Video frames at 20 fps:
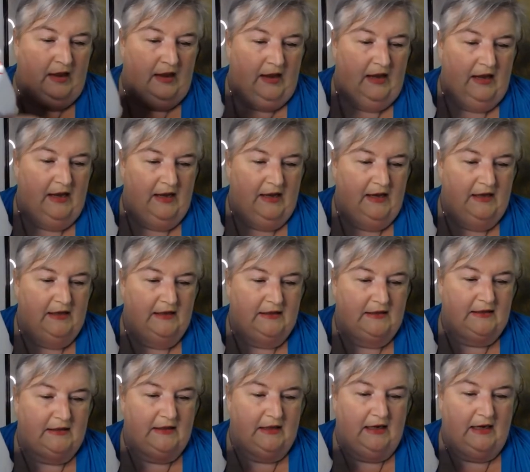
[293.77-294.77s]

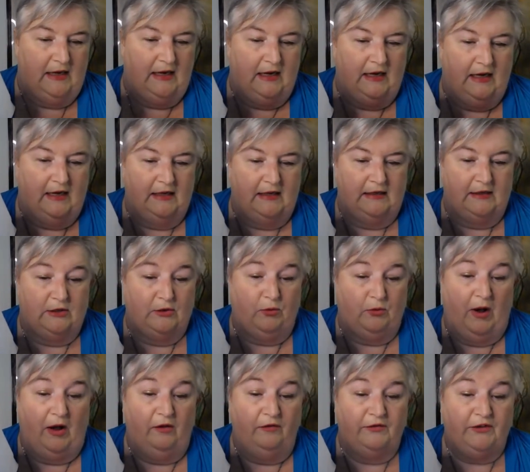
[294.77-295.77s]
is
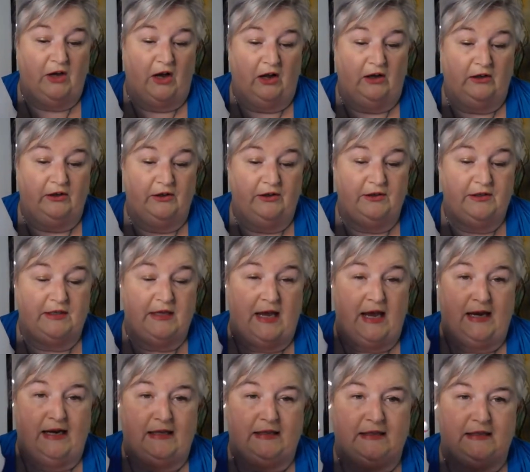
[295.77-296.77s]
$12
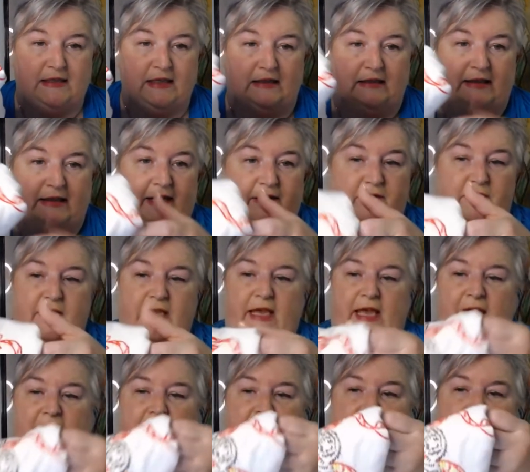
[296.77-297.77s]
and it's the letter
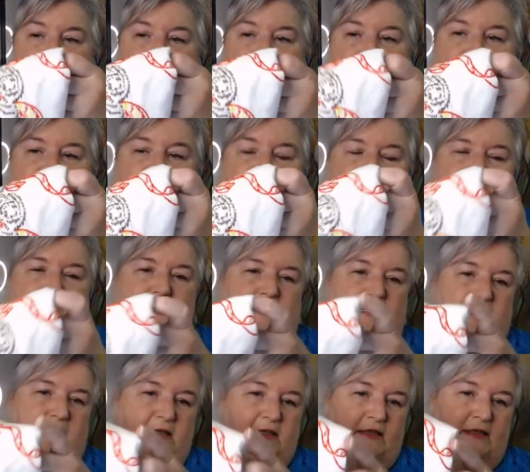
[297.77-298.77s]
K for
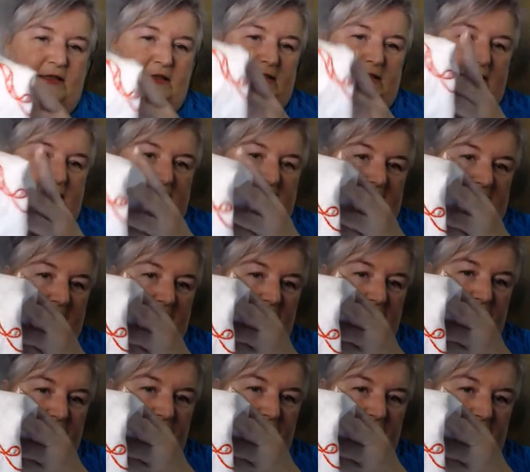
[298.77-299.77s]
kitten.
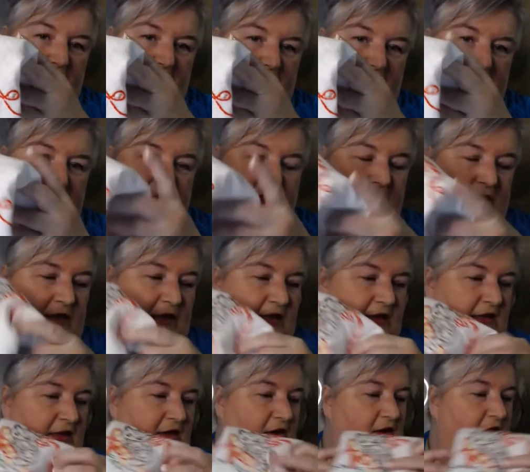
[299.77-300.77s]
K for kitten
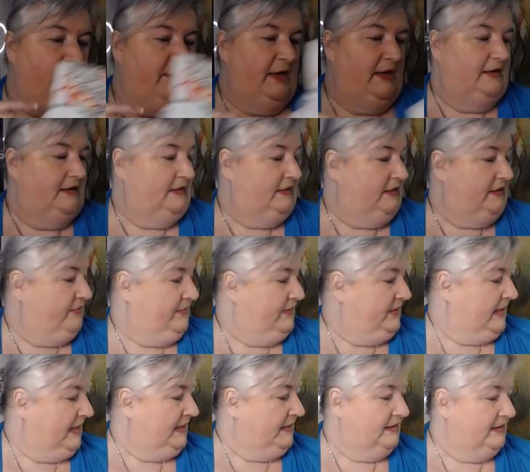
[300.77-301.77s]
in the comments if you'd
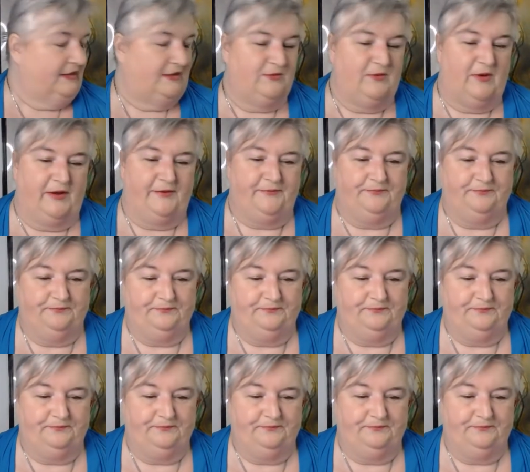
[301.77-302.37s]
like this one.